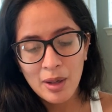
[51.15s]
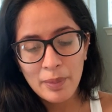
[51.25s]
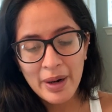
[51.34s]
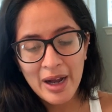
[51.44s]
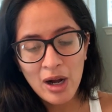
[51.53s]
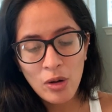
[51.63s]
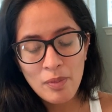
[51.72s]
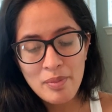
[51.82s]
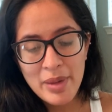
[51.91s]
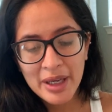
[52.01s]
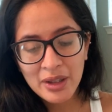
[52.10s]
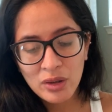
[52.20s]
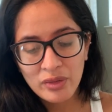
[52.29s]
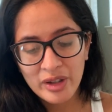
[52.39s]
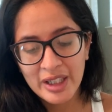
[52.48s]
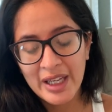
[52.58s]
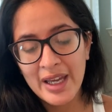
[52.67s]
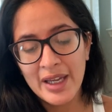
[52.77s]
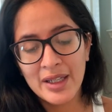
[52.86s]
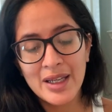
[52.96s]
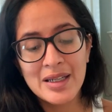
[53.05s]
brow makeover
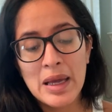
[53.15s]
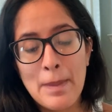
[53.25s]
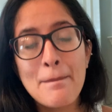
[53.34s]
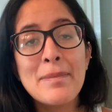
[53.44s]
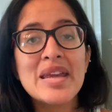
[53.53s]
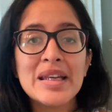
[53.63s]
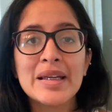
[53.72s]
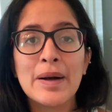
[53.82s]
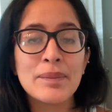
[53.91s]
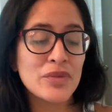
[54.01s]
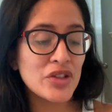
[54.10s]
kit in medium.